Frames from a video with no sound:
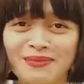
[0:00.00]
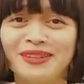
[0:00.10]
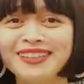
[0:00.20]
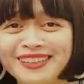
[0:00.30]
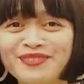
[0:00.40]
I'm
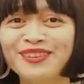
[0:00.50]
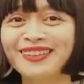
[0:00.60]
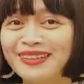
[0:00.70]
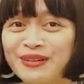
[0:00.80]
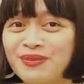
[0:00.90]
gonna leave the
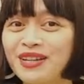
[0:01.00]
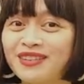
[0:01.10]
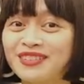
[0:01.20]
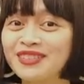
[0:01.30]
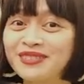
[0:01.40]
link up here
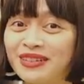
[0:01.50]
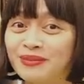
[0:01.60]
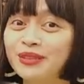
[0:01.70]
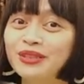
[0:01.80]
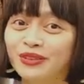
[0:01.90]
and also
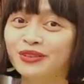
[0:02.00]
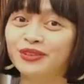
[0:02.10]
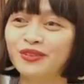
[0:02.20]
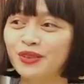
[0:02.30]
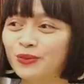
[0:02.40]
down below
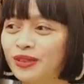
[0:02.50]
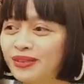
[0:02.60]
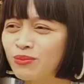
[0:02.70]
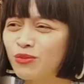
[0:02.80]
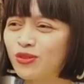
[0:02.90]
if you
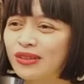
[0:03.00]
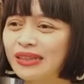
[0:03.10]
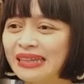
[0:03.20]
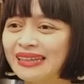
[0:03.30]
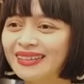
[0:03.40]
want a more
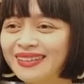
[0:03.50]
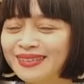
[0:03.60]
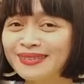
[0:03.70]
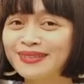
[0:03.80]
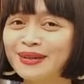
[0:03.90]

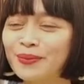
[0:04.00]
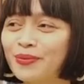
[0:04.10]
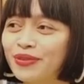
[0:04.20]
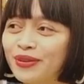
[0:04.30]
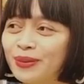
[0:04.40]

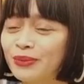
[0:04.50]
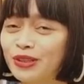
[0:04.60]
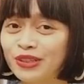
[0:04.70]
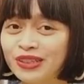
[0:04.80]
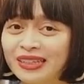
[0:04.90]
in-depth
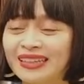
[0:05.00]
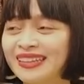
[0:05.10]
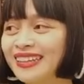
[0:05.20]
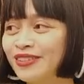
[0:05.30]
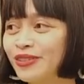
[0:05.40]
look
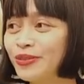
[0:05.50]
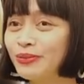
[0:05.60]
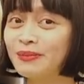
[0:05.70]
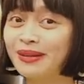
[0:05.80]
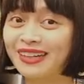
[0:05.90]
into
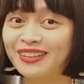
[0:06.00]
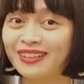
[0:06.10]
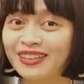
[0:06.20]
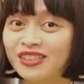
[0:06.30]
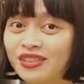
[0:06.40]
my bag
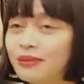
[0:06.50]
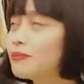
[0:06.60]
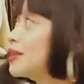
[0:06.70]
collection,